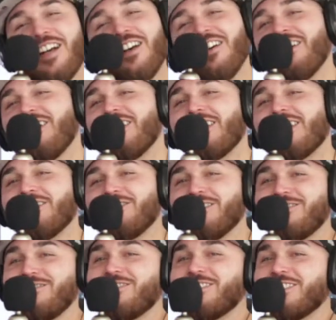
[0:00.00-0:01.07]

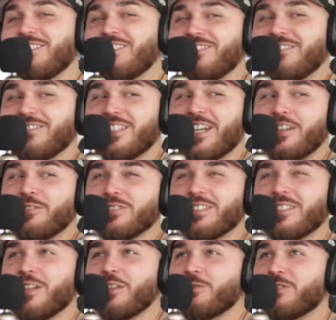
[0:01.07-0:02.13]
oh, yeah. nah, there was
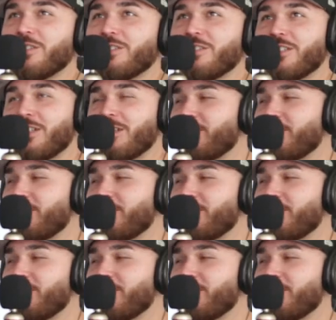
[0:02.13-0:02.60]
another one. Uh,